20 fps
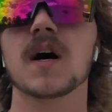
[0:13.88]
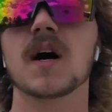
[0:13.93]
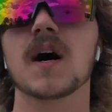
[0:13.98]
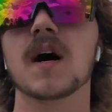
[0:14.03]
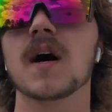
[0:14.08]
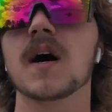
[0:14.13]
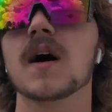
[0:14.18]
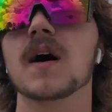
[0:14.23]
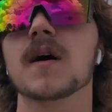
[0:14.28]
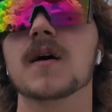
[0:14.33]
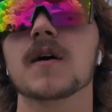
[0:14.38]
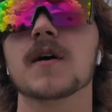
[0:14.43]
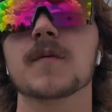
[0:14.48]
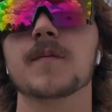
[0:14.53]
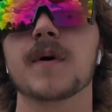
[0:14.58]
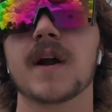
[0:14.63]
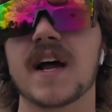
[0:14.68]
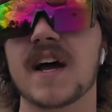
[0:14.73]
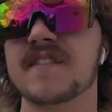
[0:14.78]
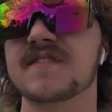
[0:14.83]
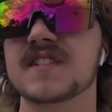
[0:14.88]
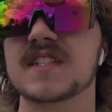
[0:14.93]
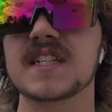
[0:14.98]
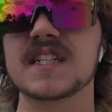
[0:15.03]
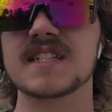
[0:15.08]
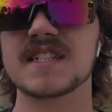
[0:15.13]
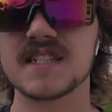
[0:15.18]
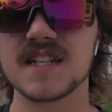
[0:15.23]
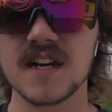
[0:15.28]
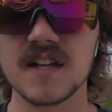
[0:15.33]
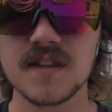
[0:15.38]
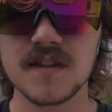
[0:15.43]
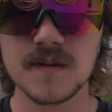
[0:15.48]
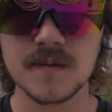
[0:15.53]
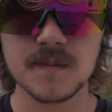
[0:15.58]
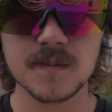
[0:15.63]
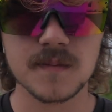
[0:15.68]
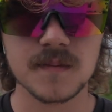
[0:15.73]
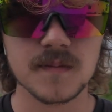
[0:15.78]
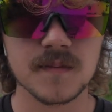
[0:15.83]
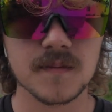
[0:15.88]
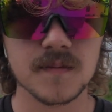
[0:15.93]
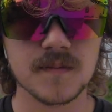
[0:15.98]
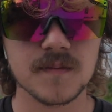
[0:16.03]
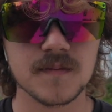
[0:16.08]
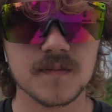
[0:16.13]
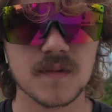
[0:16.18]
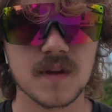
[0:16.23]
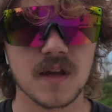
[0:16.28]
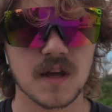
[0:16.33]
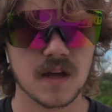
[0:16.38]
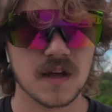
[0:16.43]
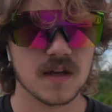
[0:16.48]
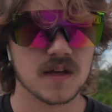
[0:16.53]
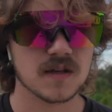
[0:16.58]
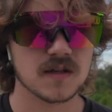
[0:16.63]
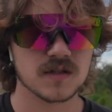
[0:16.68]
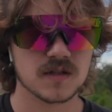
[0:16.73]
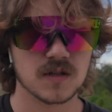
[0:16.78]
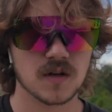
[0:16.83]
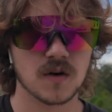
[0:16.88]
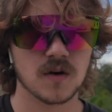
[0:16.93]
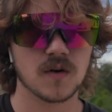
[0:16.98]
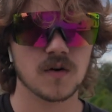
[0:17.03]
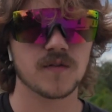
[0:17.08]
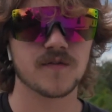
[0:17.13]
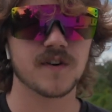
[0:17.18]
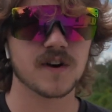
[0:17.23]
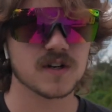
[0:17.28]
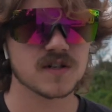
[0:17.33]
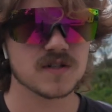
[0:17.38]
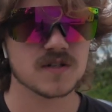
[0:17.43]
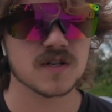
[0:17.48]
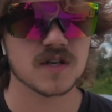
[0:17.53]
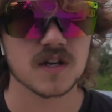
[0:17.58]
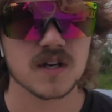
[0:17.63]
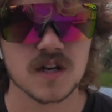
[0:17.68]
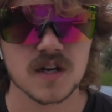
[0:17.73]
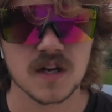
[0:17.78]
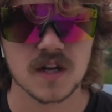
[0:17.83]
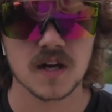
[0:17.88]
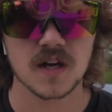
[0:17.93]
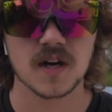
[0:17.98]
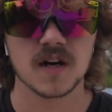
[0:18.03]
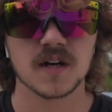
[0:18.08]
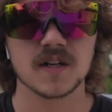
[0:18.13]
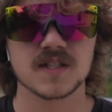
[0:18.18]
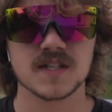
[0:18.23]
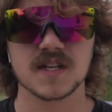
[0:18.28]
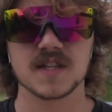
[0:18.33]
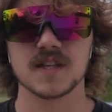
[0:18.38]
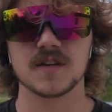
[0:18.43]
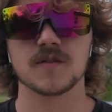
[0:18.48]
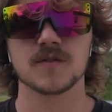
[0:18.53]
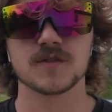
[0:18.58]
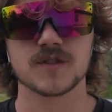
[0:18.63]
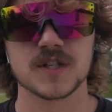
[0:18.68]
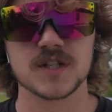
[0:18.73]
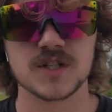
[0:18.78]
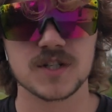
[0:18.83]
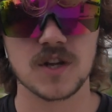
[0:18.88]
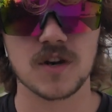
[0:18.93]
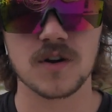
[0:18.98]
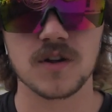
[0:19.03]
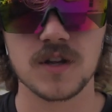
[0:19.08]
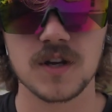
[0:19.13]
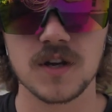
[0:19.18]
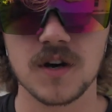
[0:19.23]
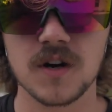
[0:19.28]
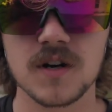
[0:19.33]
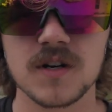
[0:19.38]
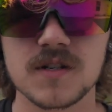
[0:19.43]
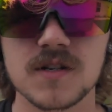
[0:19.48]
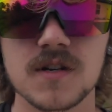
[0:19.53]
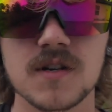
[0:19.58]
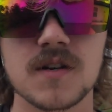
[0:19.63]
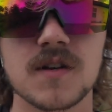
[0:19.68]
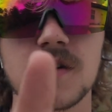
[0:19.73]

but I have to de-stud them. So first, let's get the oil change done on the Yaris.